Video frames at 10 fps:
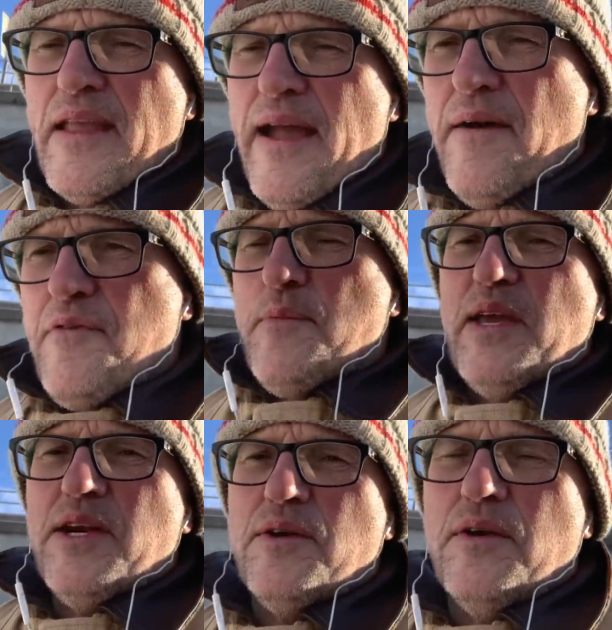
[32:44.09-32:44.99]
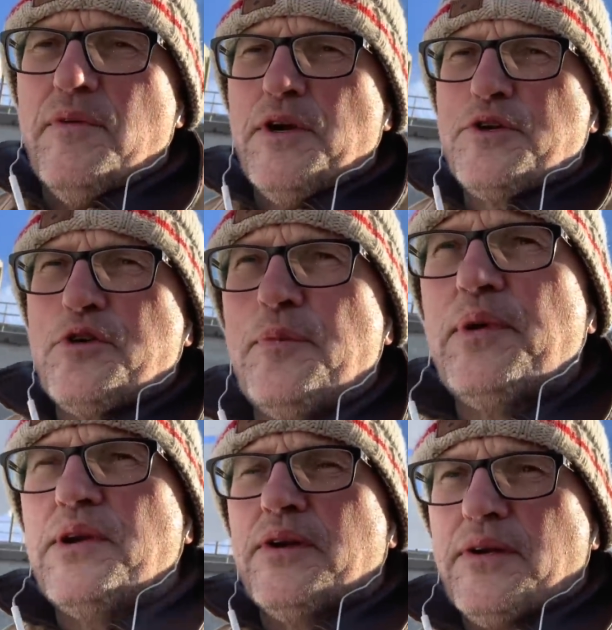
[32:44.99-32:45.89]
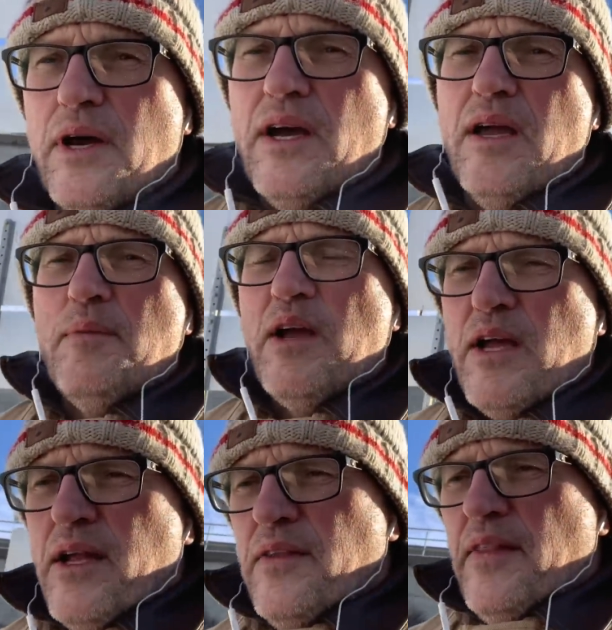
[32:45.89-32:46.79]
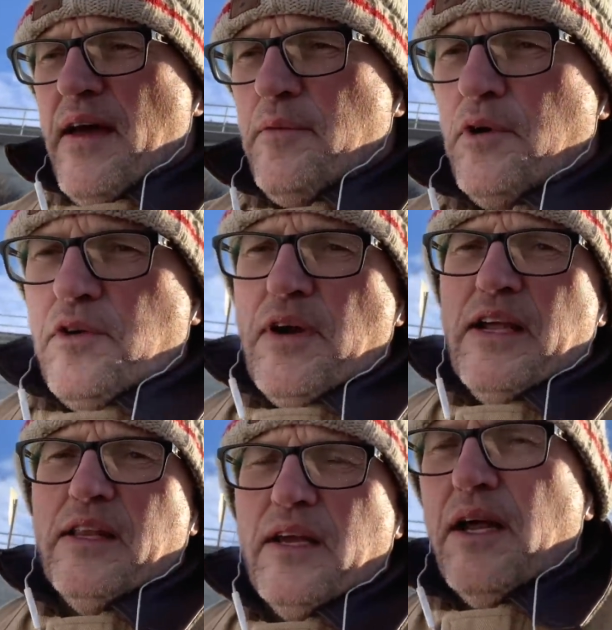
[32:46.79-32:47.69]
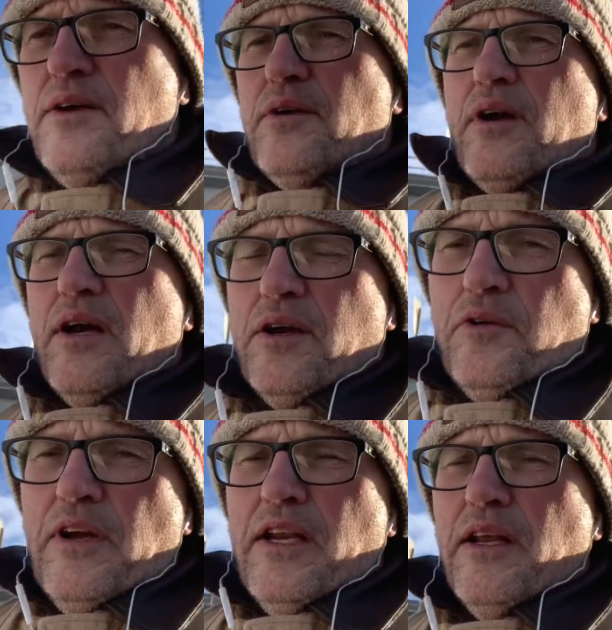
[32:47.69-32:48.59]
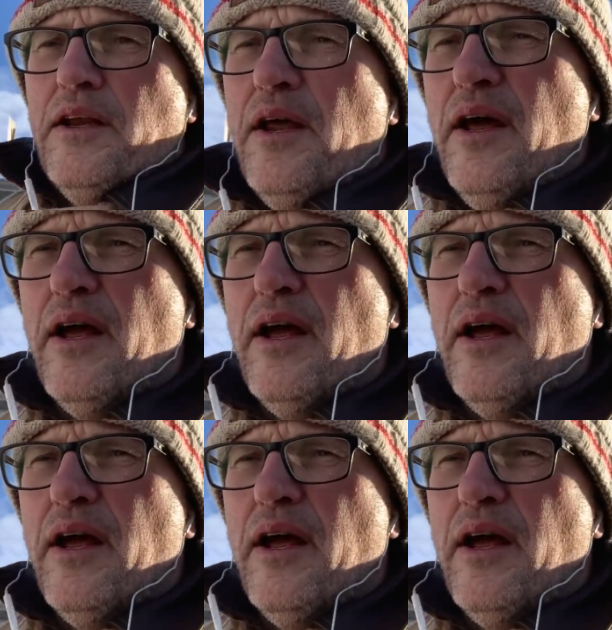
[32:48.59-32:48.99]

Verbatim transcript: half a meter in a very short period of time, then that will greatly undercut Greenland